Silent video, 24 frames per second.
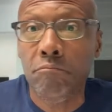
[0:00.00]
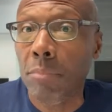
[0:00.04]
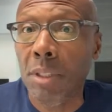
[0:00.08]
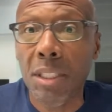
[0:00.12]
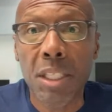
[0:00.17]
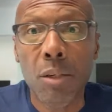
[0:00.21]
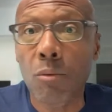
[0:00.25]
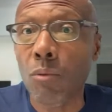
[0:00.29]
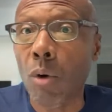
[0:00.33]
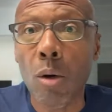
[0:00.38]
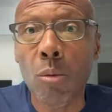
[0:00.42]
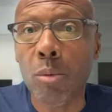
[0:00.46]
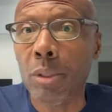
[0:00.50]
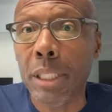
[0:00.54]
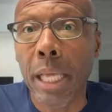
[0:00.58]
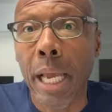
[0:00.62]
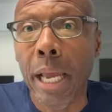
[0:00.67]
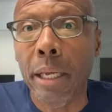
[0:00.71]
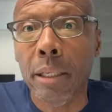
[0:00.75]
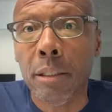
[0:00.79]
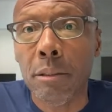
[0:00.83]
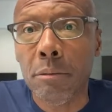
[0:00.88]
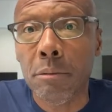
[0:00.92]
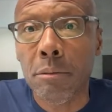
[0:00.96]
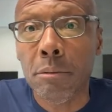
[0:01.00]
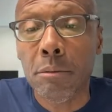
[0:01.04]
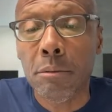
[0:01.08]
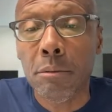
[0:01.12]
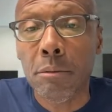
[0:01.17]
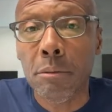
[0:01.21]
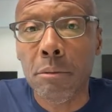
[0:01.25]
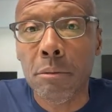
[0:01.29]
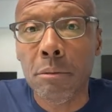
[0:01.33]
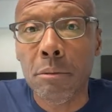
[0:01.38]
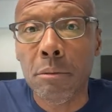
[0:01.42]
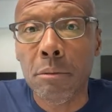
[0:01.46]
Nothing wrong with that.
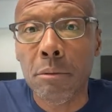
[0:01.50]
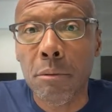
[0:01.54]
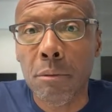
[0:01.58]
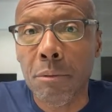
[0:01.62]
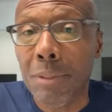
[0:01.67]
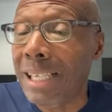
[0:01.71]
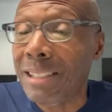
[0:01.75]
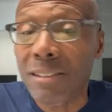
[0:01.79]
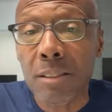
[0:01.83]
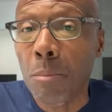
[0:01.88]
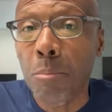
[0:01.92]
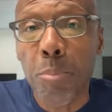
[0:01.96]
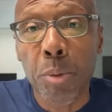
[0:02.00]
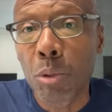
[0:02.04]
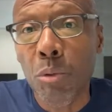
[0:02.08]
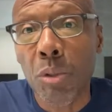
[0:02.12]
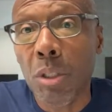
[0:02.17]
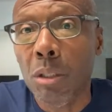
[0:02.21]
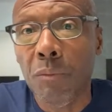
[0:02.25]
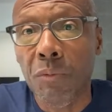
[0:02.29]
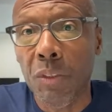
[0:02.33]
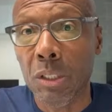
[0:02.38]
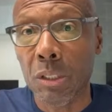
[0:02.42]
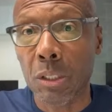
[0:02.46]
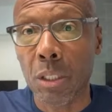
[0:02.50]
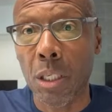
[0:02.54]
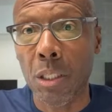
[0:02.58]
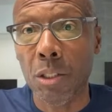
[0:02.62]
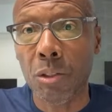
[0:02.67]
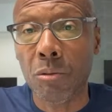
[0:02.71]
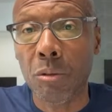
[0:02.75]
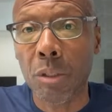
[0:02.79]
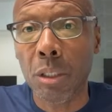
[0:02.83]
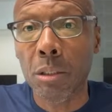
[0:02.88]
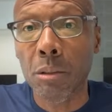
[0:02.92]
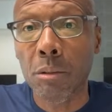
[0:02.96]
That's the beauty of this
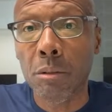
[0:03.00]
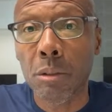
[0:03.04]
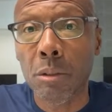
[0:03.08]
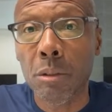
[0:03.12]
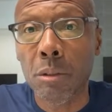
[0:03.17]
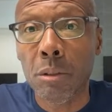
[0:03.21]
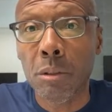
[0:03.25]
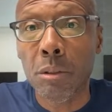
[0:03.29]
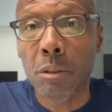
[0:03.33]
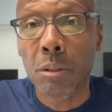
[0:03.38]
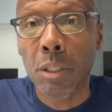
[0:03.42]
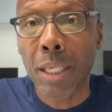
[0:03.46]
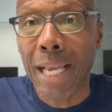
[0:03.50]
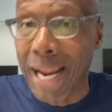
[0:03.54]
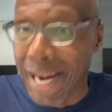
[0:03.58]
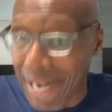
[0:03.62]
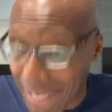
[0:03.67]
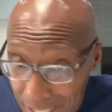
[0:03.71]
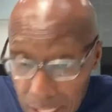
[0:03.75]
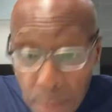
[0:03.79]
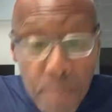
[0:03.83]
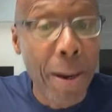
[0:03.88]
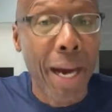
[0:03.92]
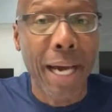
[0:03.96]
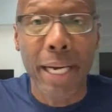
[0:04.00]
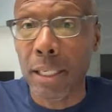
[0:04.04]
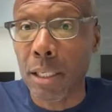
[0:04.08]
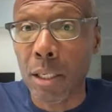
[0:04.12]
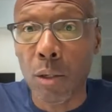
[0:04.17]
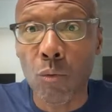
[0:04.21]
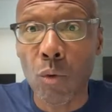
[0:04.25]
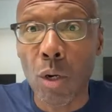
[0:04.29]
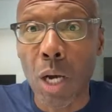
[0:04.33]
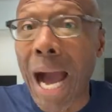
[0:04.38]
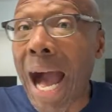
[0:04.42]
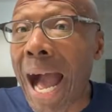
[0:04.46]
country. Anybody
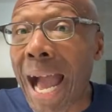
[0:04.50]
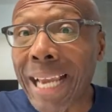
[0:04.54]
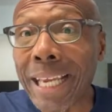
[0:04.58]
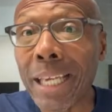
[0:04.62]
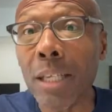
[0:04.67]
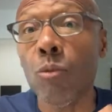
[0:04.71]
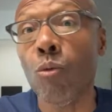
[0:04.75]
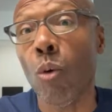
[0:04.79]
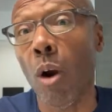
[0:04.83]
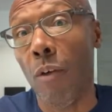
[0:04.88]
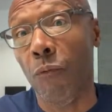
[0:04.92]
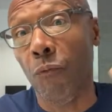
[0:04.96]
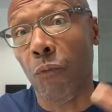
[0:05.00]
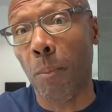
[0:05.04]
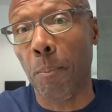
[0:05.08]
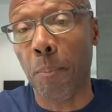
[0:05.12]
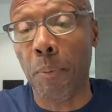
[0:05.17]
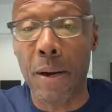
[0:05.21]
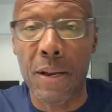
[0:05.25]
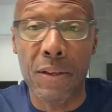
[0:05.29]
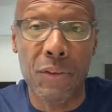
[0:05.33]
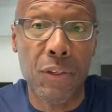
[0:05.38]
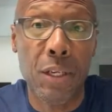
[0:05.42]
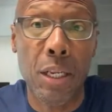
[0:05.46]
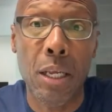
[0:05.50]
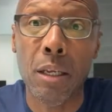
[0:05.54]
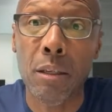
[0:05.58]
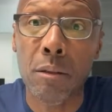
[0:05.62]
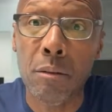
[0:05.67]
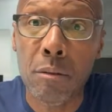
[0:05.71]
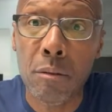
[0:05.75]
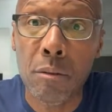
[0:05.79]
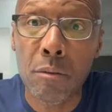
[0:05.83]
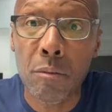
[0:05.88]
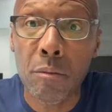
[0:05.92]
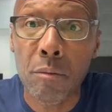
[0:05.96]
can run. I can run for president.
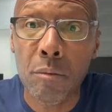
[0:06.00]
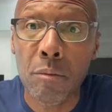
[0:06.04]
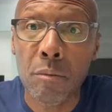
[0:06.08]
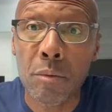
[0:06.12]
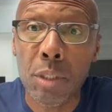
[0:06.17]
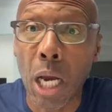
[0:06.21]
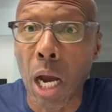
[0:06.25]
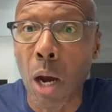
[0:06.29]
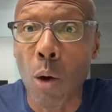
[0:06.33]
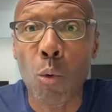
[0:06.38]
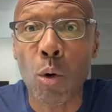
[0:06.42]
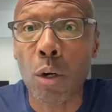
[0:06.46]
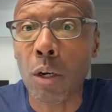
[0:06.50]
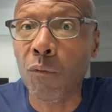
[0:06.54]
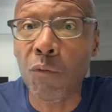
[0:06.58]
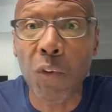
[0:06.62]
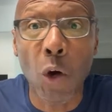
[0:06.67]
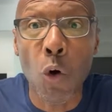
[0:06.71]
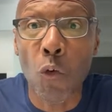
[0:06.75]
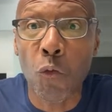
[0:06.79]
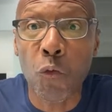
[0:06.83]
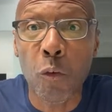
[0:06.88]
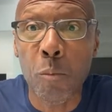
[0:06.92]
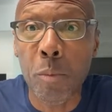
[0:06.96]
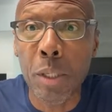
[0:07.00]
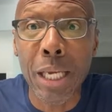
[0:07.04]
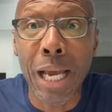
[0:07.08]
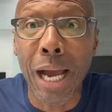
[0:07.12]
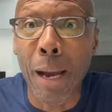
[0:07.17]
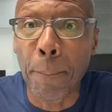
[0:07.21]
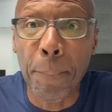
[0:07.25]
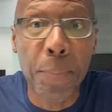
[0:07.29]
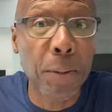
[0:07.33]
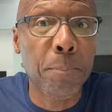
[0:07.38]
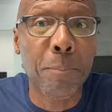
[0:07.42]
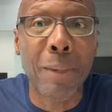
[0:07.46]
Y'all want to vote for me?
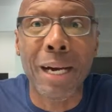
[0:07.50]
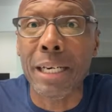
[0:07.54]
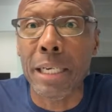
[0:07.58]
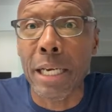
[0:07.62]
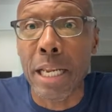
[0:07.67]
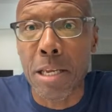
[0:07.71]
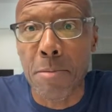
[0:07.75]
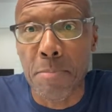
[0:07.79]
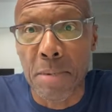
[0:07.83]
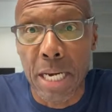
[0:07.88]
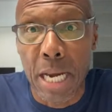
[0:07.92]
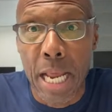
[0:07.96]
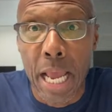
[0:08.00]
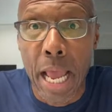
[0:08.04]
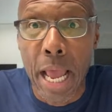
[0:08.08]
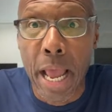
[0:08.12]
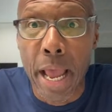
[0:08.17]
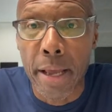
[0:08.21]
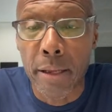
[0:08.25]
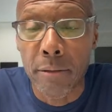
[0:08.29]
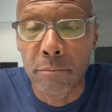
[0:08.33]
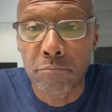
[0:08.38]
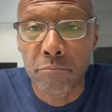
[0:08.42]
I'll put my name in the hat.